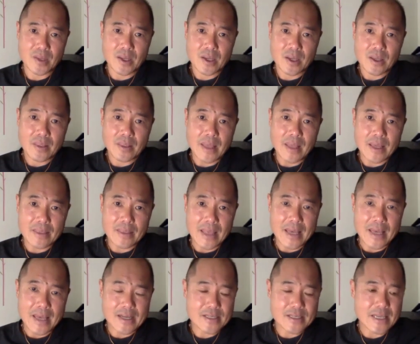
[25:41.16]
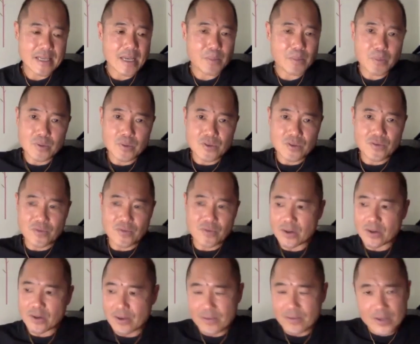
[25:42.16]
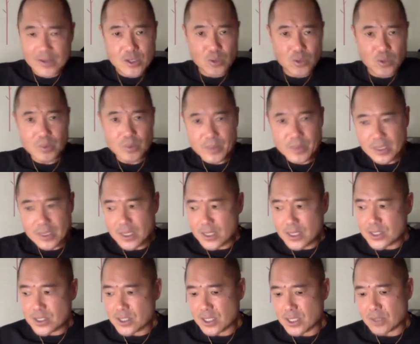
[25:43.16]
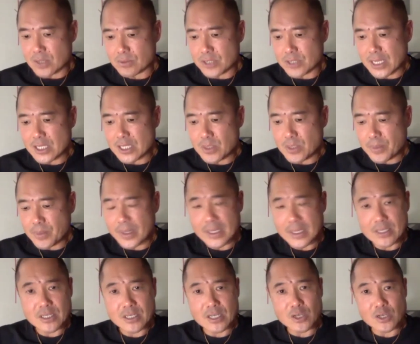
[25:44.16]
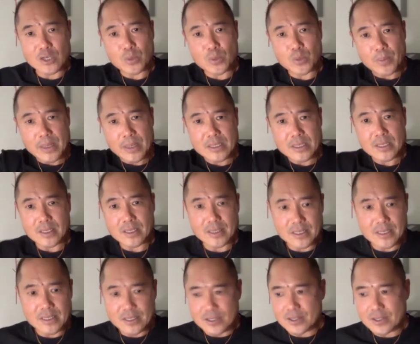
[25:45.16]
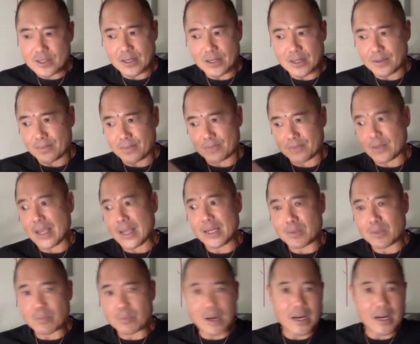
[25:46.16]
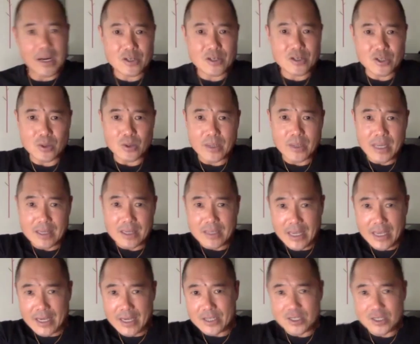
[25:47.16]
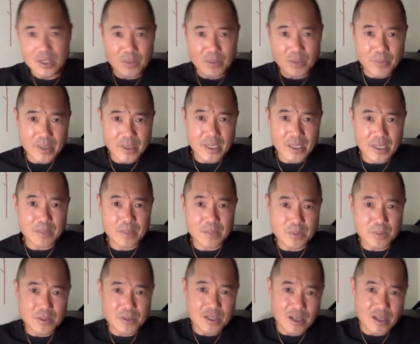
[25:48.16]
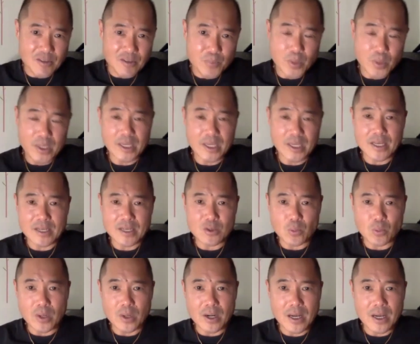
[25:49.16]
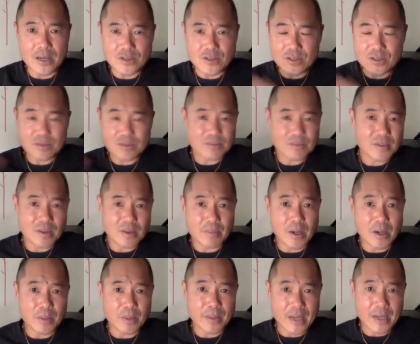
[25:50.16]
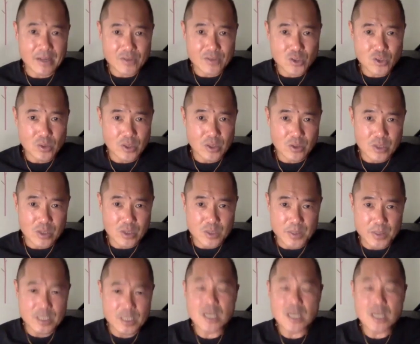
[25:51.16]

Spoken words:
That example is very visceral because, JCPenney and Sears were basically just, random buyers going out to Asia, picking up some stuff, putting it into warehouses. It may or may not have sold at Christmas.